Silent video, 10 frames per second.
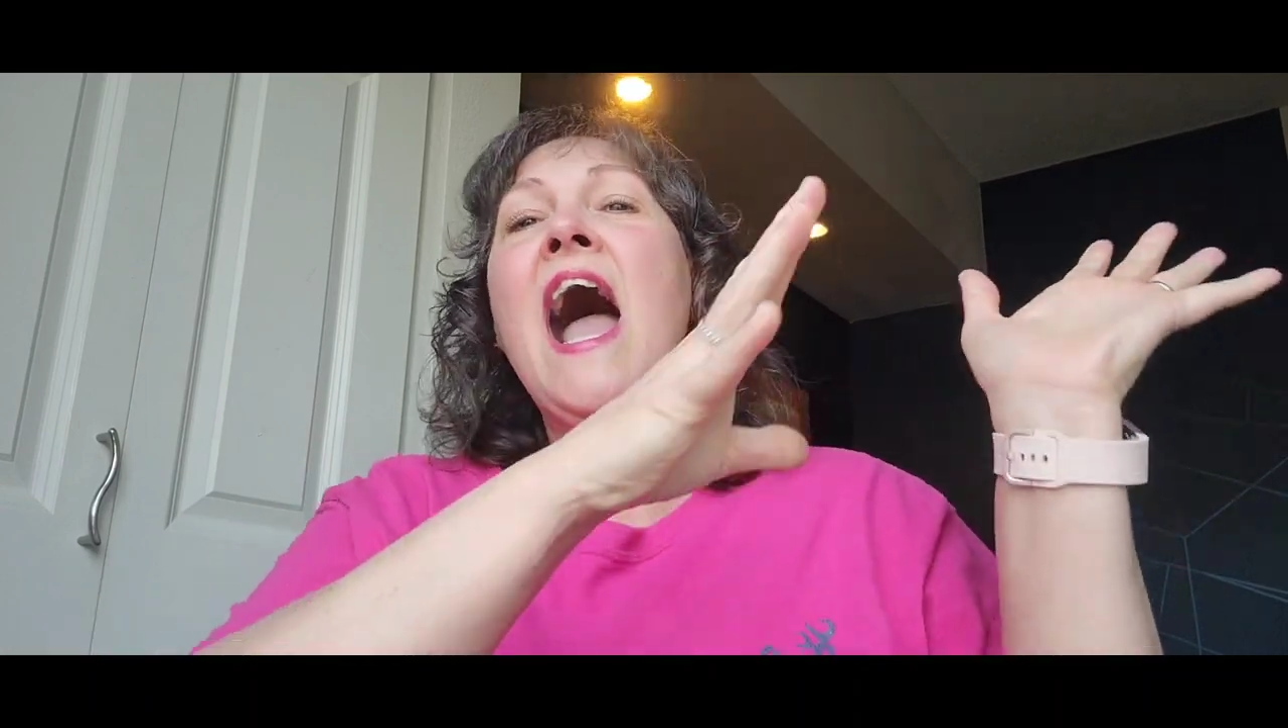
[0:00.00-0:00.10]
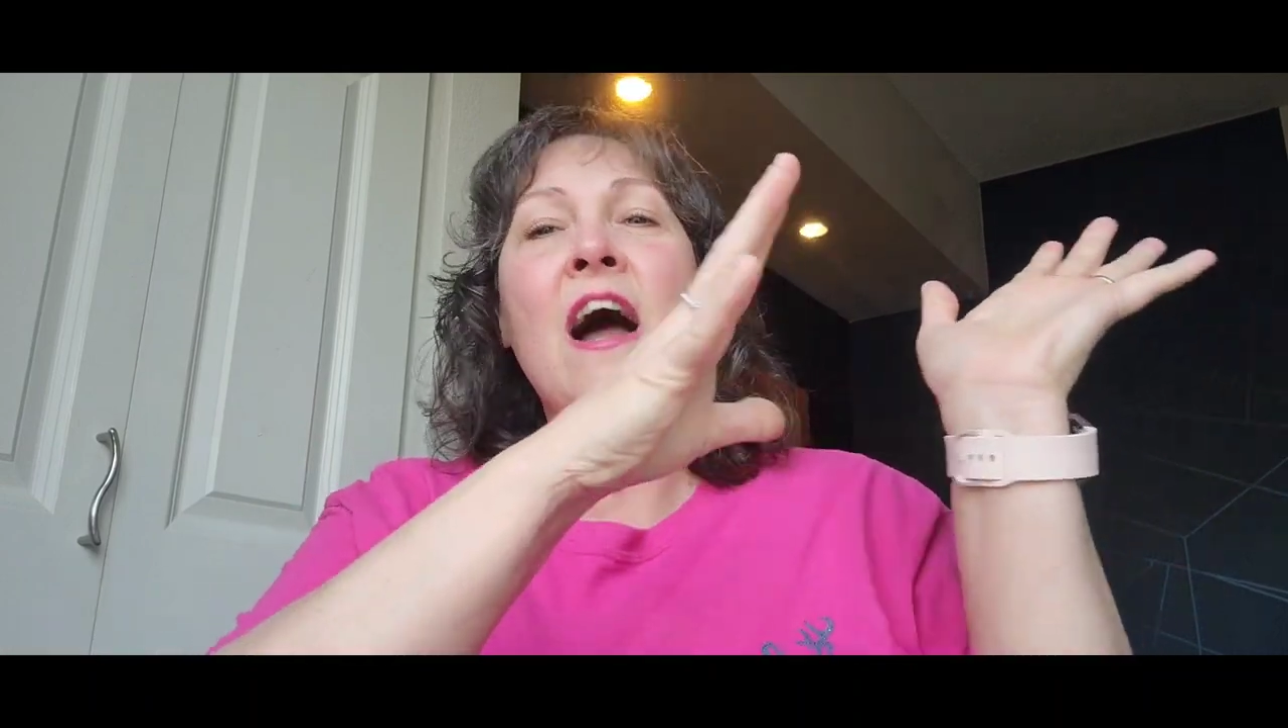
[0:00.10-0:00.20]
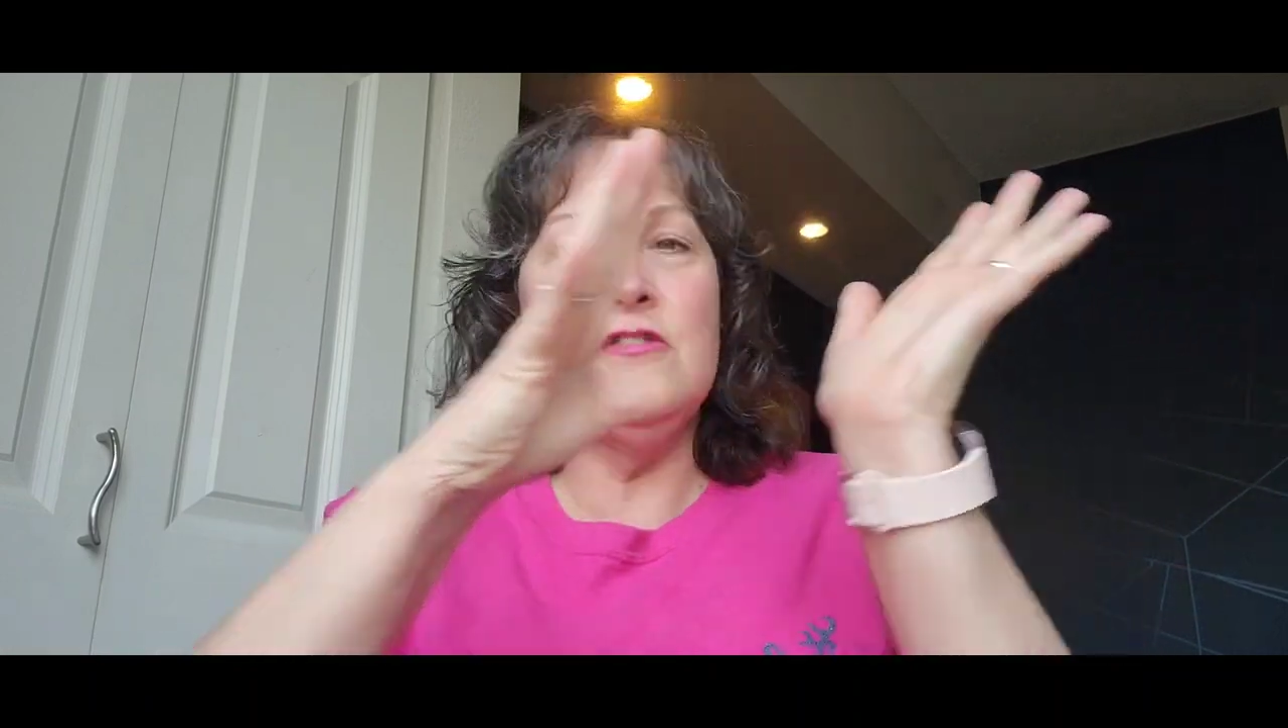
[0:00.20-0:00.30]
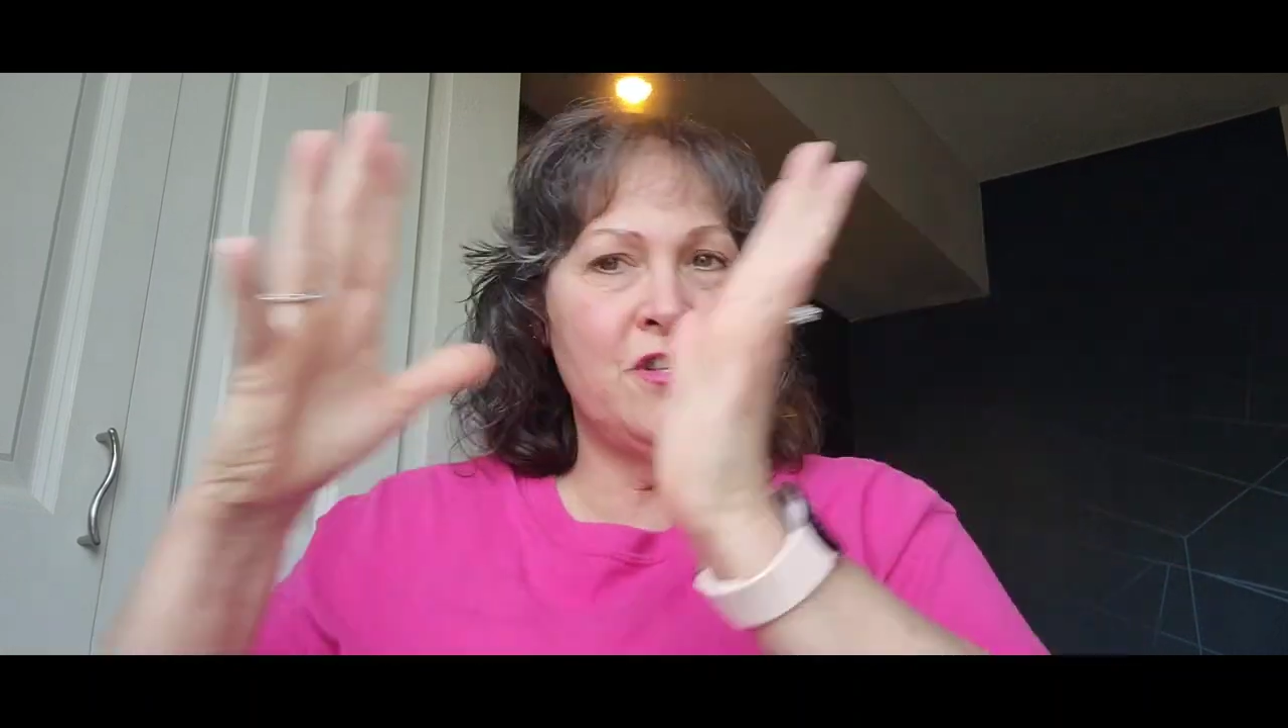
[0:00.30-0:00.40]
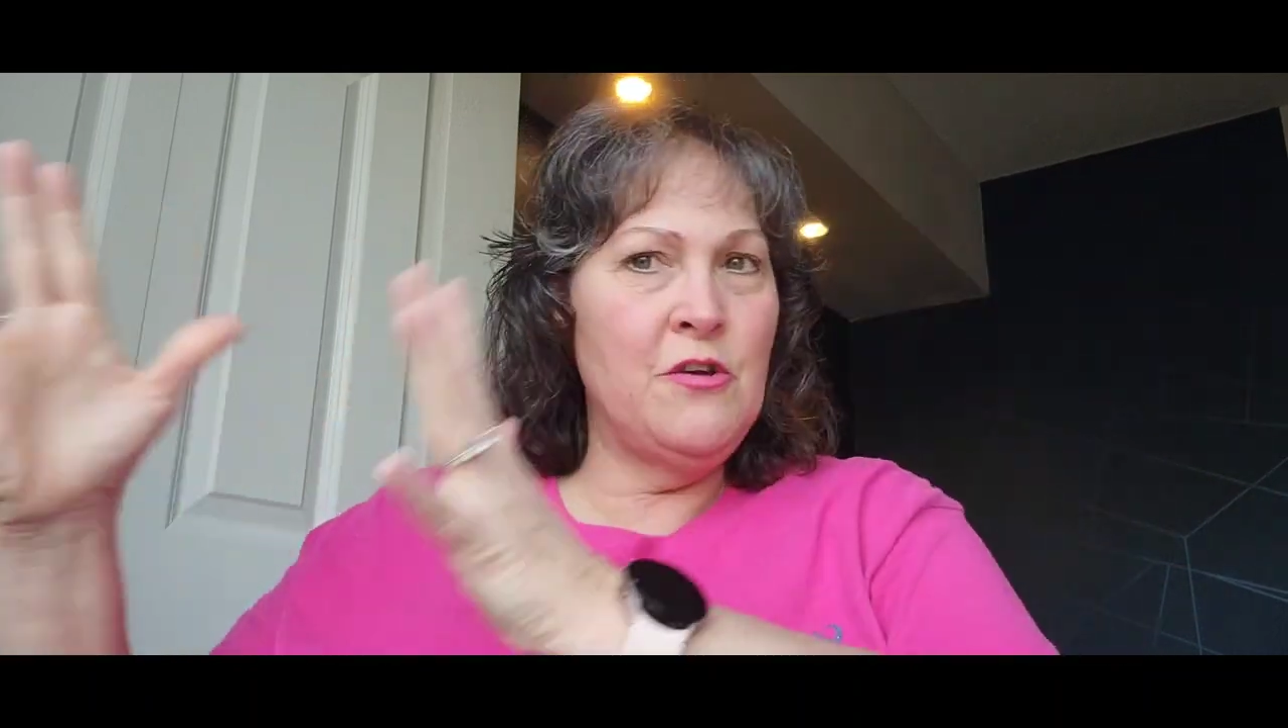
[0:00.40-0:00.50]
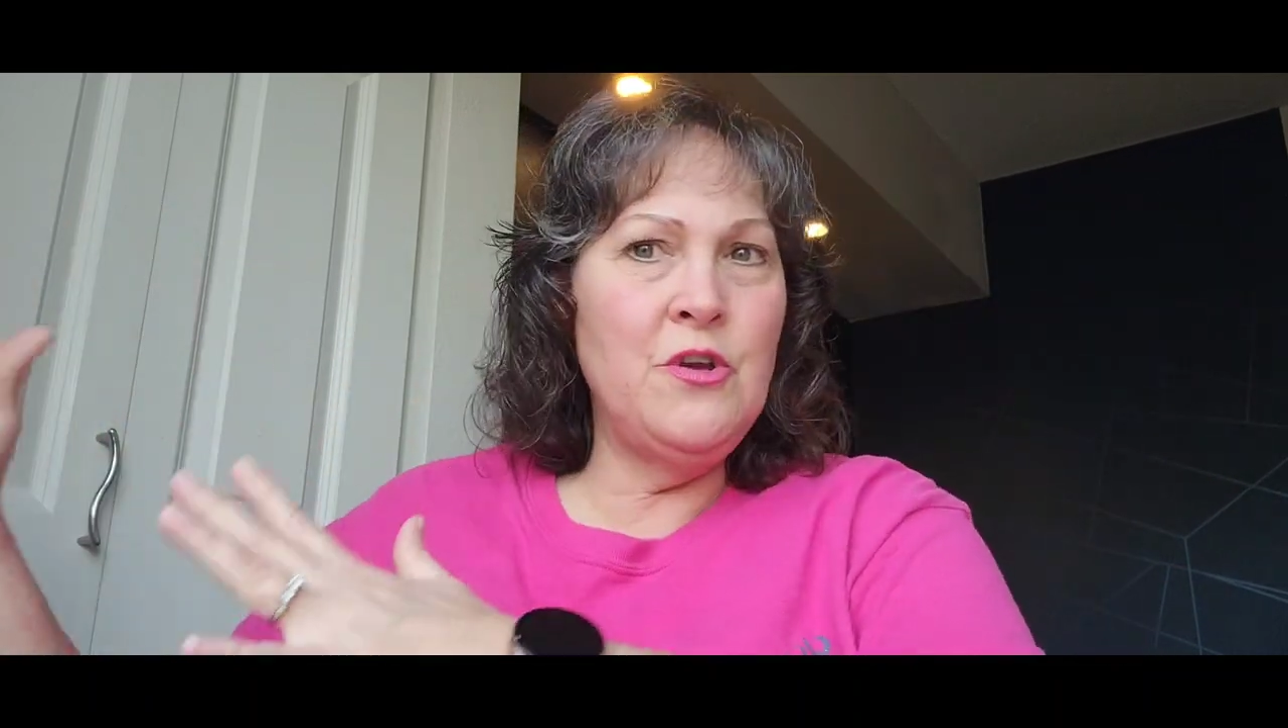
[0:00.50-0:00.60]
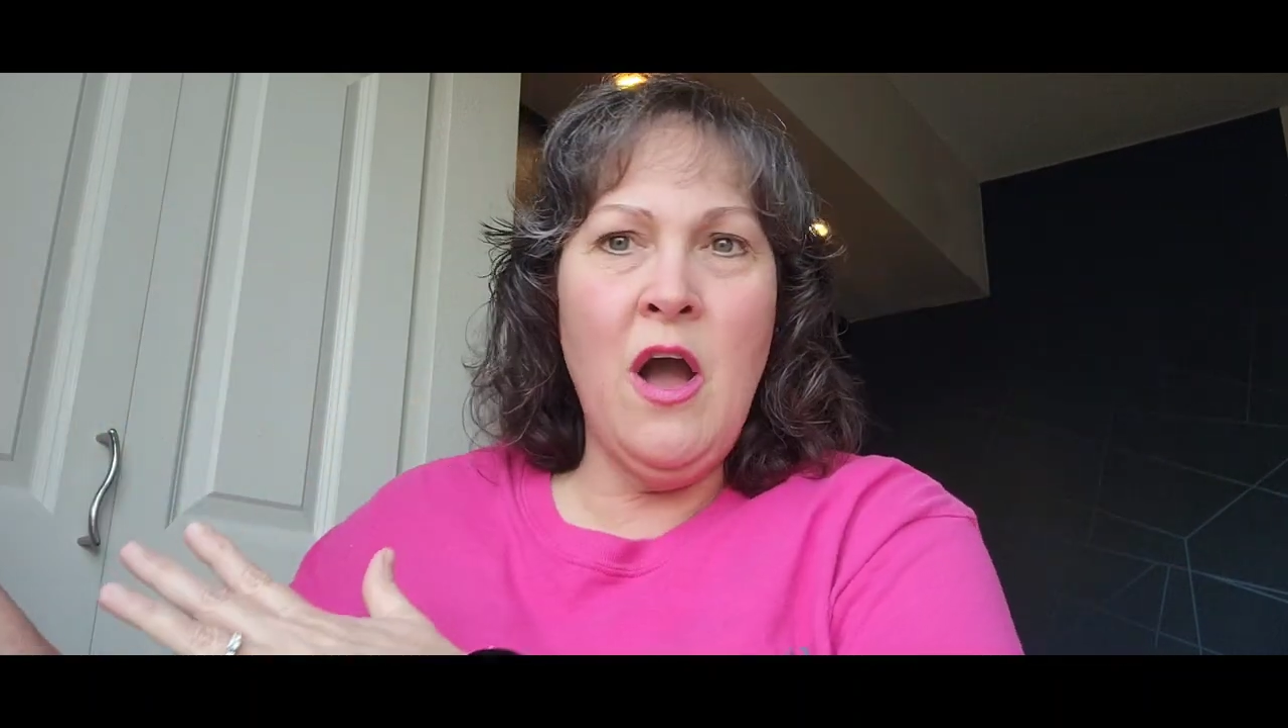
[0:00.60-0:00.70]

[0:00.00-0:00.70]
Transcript: I'll show you